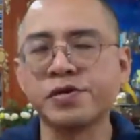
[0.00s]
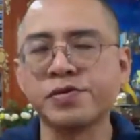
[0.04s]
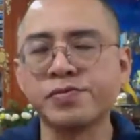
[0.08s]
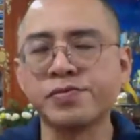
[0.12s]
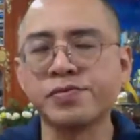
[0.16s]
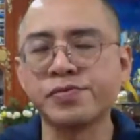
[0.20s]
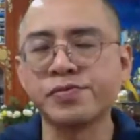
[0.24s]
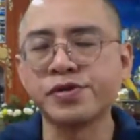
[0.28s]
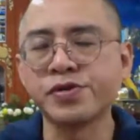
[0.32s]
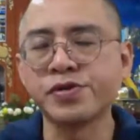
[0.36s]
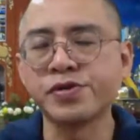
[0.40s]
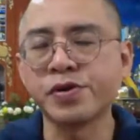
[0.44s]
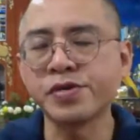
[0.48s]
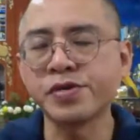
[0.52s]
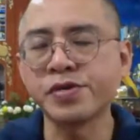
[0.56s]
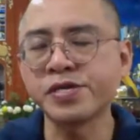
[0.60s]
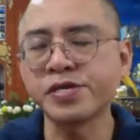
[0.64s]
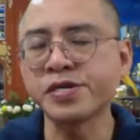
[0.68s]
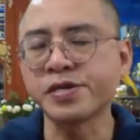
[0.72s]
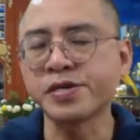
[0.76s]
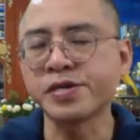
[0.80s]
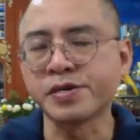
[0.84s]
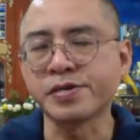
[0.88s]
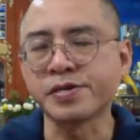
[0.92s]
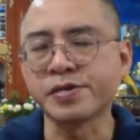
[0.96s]

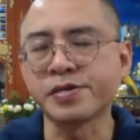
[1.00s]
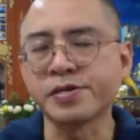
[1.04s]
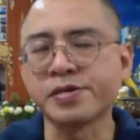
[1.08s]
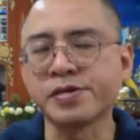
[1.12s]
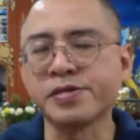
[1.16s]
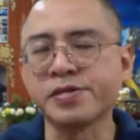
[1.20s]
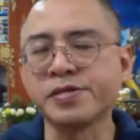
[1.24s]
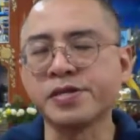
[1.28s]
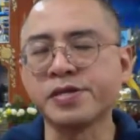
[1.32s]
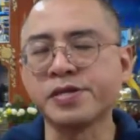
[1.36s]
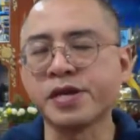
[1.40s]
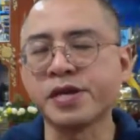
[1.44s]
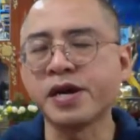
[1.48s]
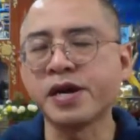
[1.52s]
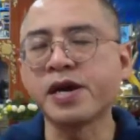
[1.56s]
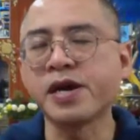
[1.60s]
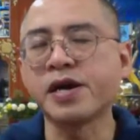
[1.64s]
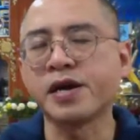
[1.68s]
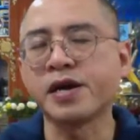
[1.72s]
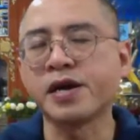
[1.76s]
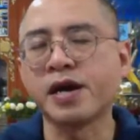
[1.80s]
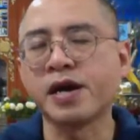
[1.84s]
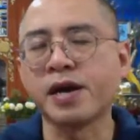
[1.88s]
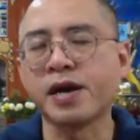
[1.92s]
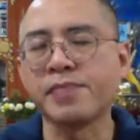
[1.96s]
rejoicing in their
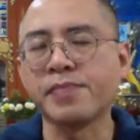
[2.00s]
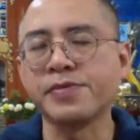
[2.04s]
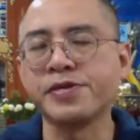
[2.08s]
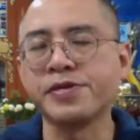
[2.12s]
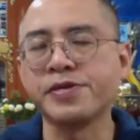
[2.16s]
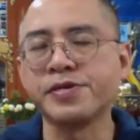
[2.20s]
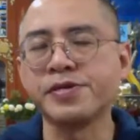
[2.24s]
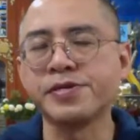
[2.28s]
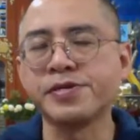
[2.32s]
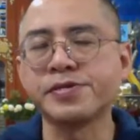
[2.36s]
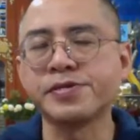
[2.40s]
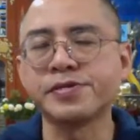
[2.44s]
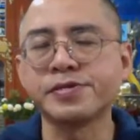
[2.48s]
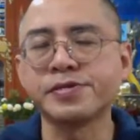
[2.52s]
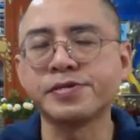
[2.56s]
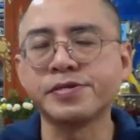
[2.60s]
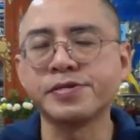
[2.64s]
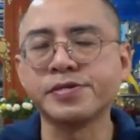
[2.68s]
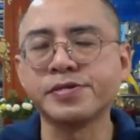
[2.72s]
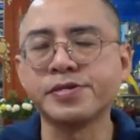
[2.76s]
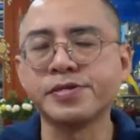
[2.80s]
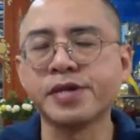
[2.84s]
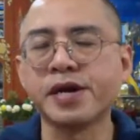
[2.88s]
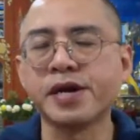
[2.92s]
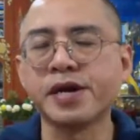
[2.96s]
happiness, in
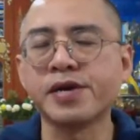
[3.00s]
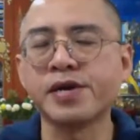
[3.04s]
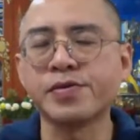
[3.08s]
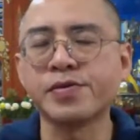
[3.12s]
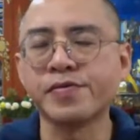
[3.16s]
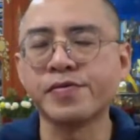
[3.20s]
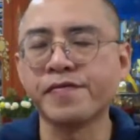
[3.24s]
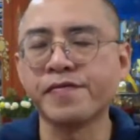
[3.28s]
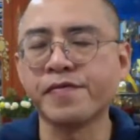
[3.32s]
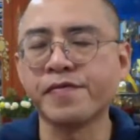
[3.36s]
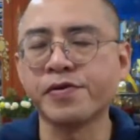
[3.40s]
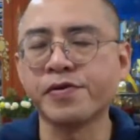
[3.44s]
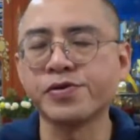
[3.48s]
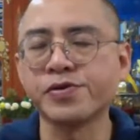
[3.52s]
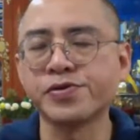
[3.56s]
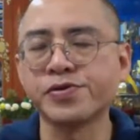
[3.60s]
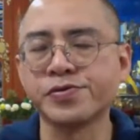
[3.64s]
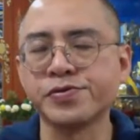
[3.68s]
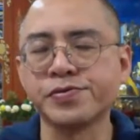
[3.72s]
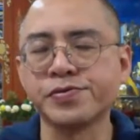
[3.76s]
their good fortune.